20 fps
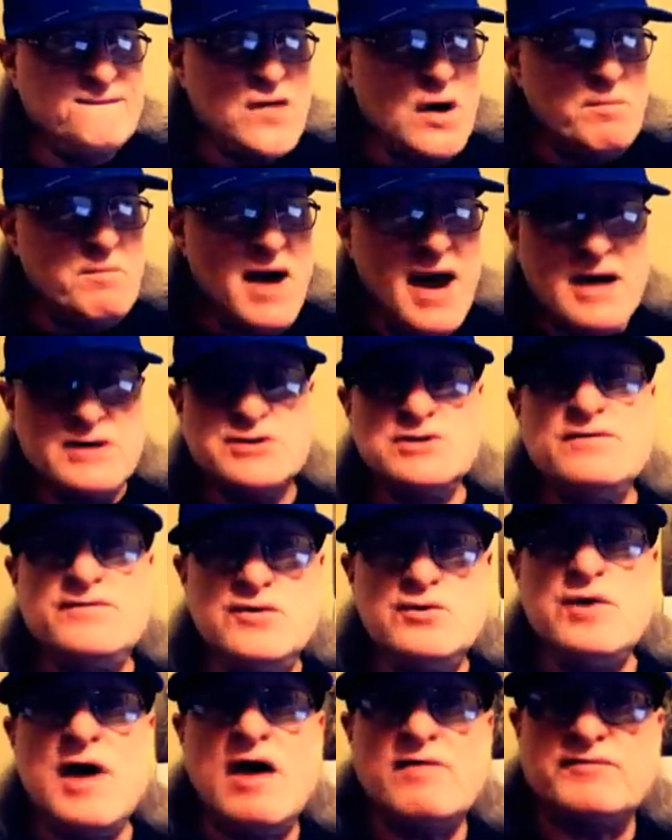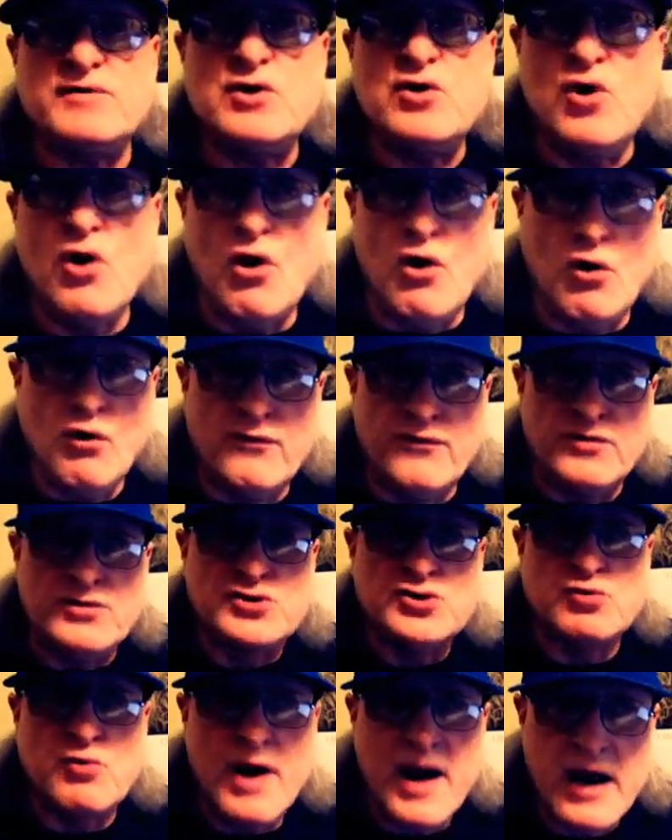imagine if you'd have to go for
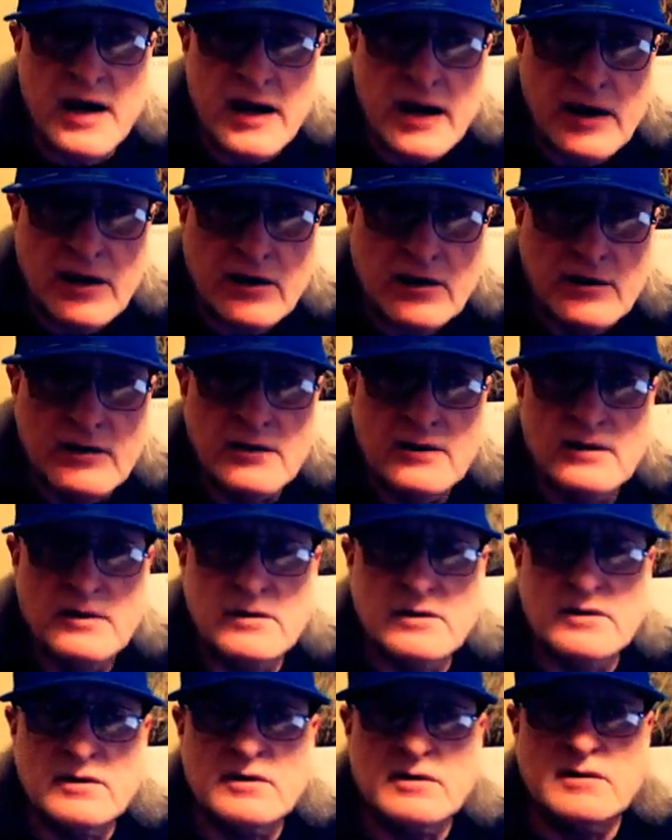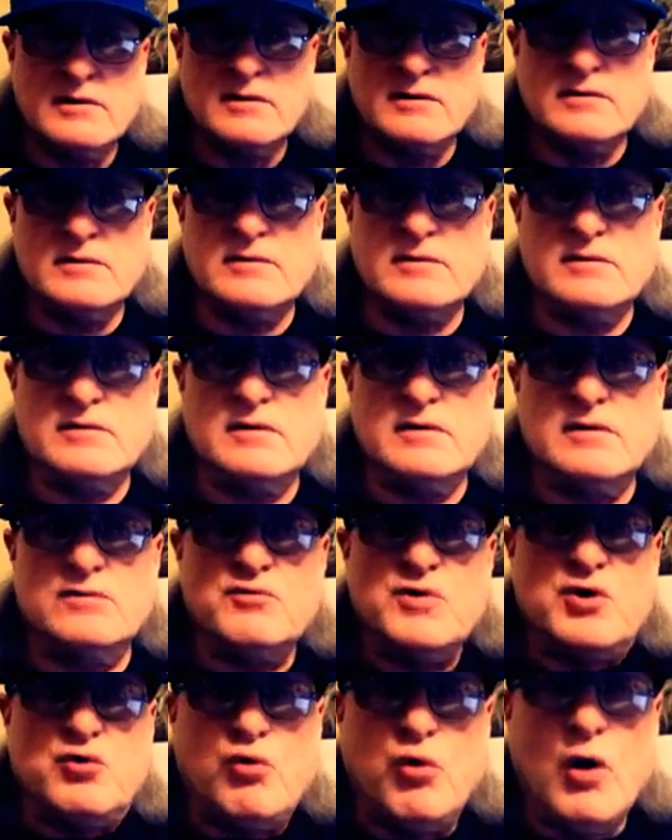training,
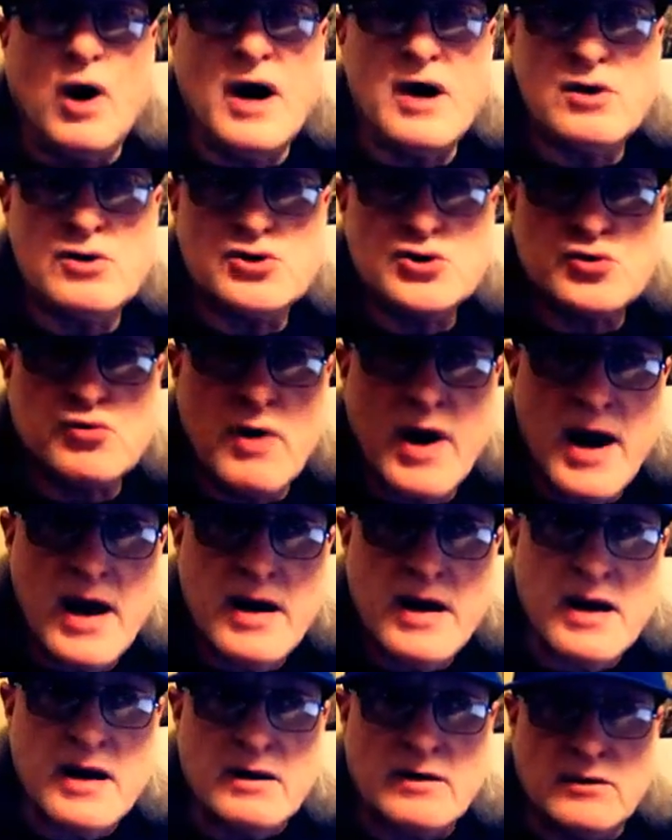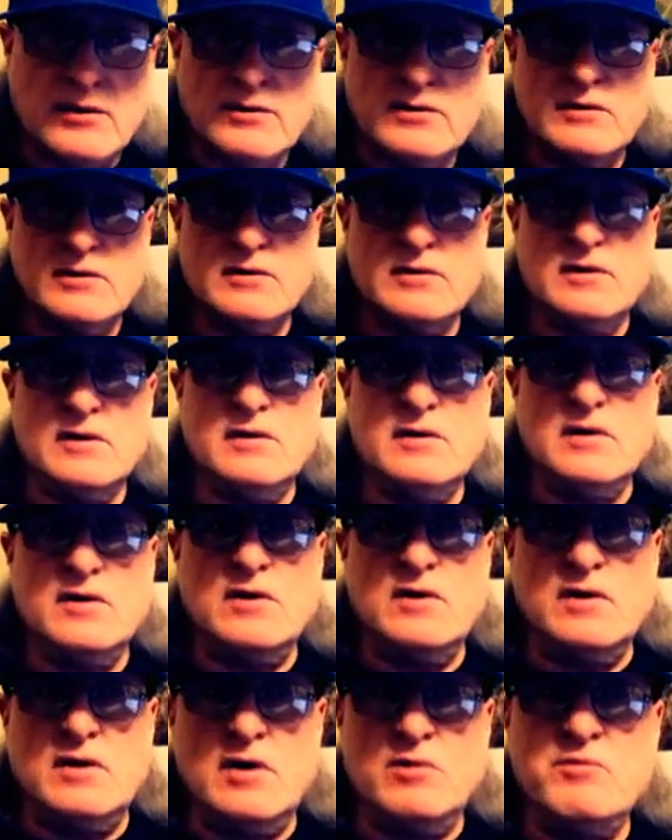required training.
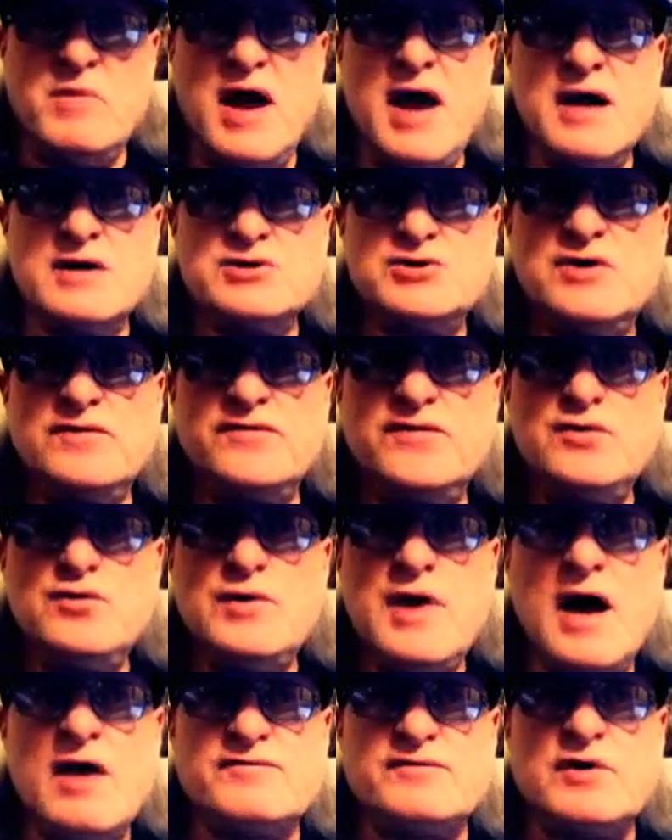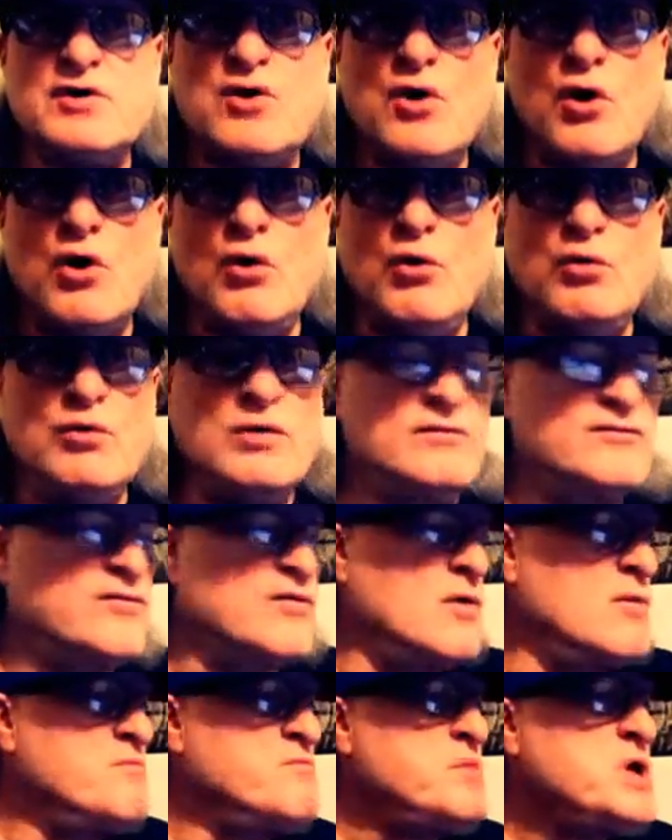Imagine if you'd have to go
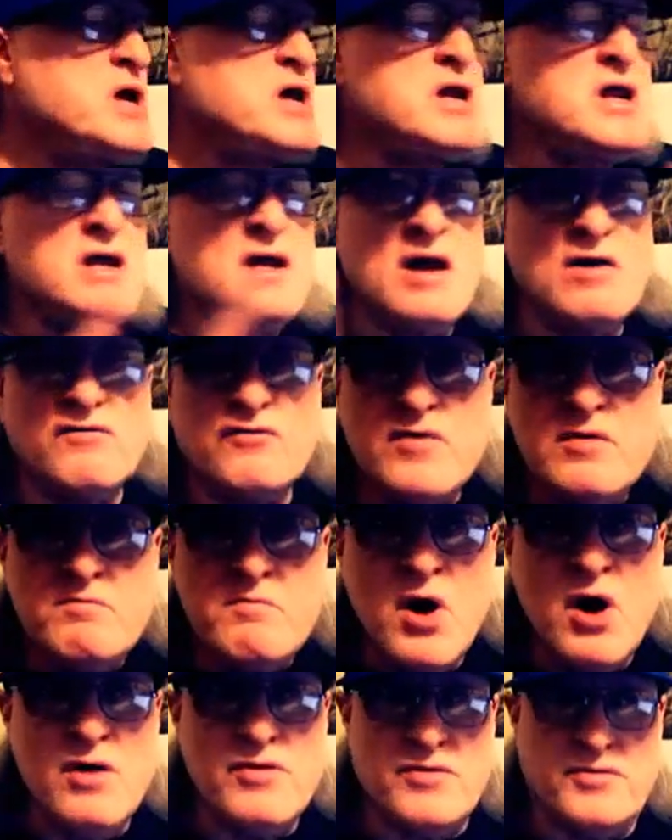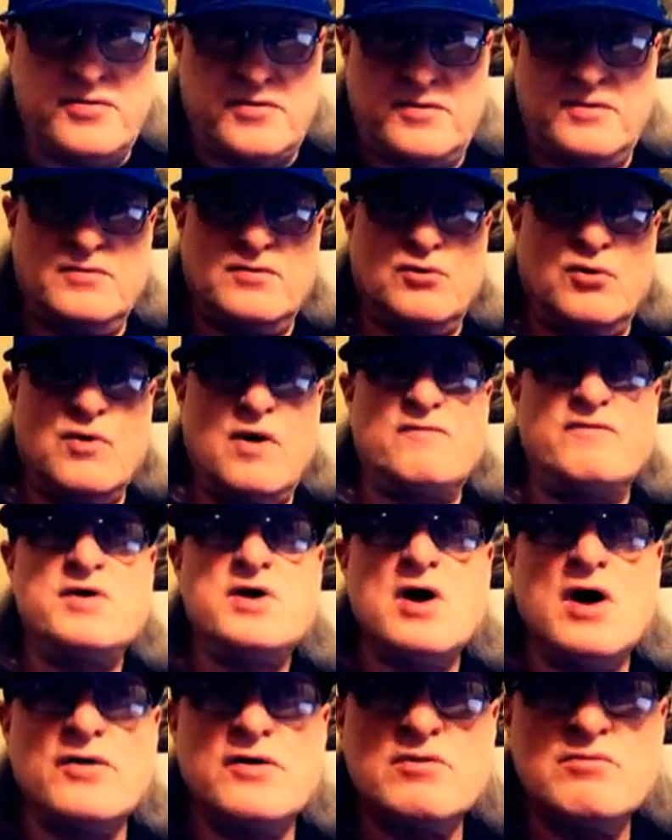for a meeting every month or
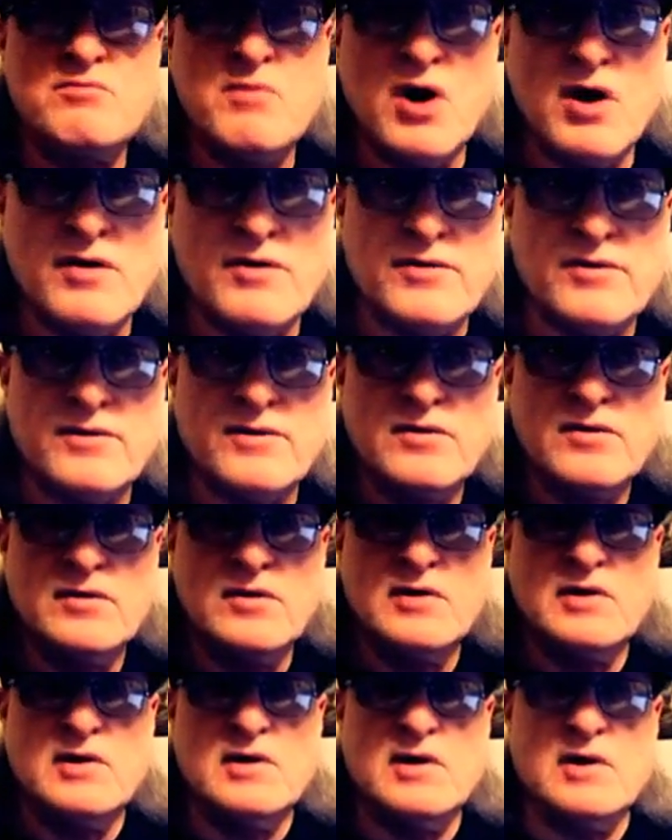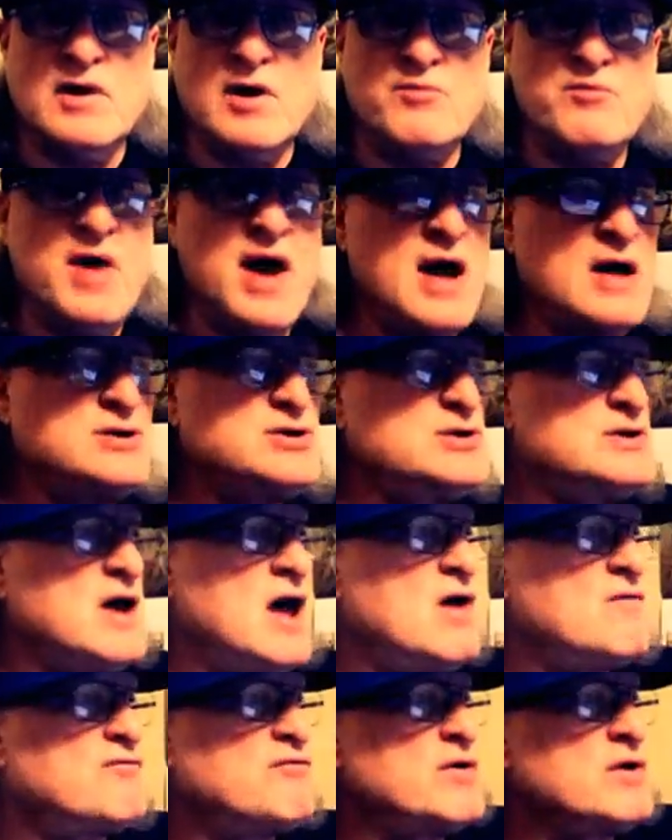every other month. Imagine
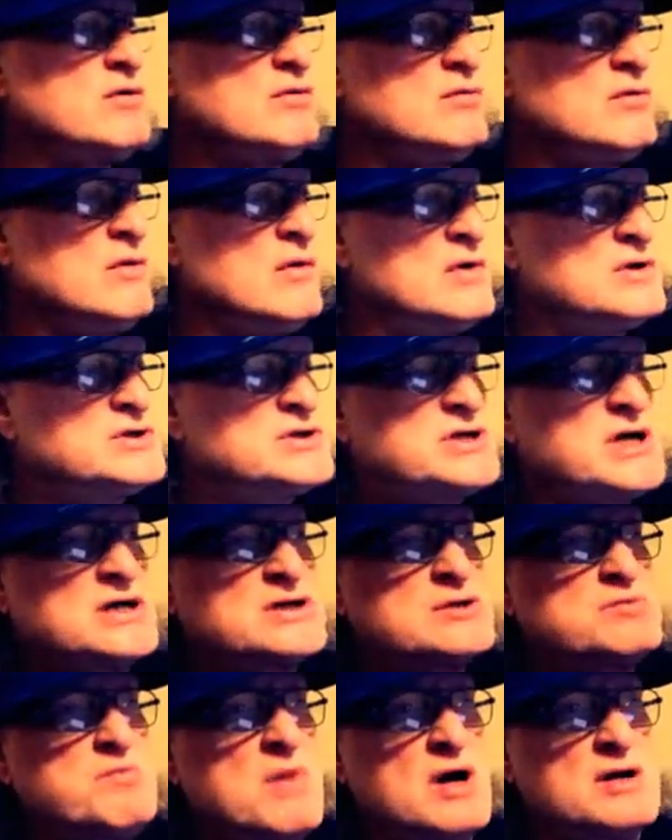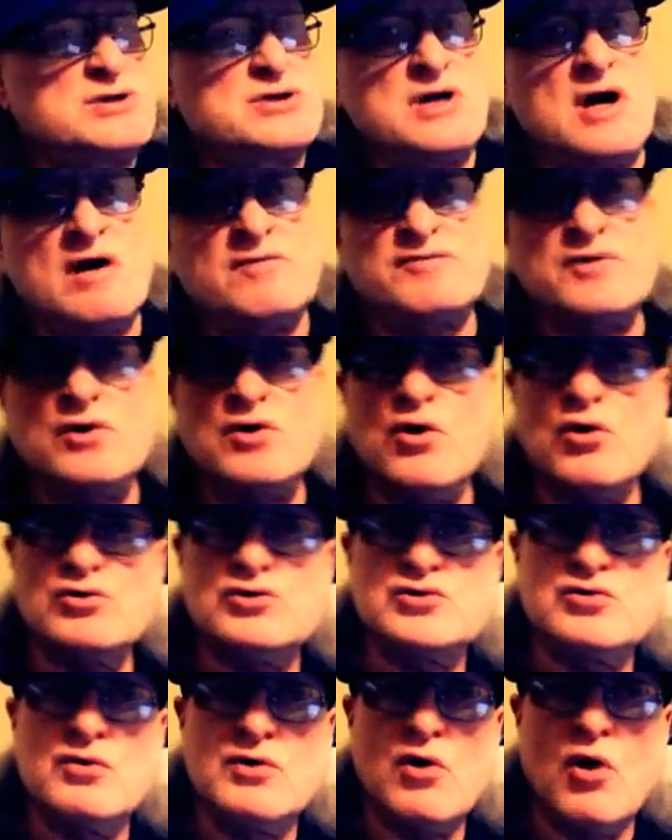every 6 months you have to go
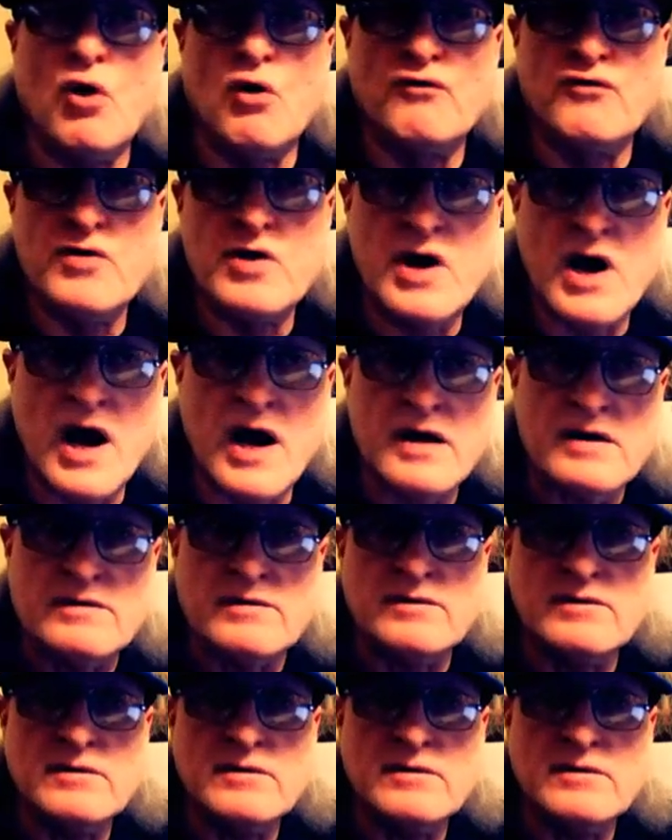to an overnight.